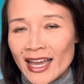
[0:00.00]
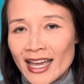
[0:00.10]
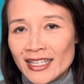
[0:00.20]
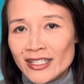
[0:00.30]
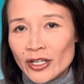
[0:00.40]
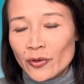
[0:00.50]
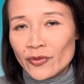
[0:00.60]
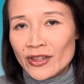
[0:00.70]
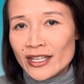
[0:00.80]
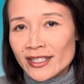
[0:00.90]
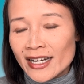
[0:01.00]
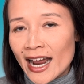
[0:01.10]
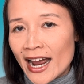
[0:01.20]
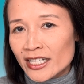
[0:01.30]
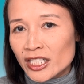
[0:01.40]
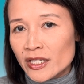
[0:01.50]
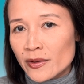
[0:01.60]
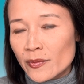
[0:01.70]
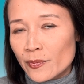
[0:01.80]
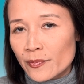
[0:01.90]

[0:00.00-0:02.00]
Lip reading: And so this could actually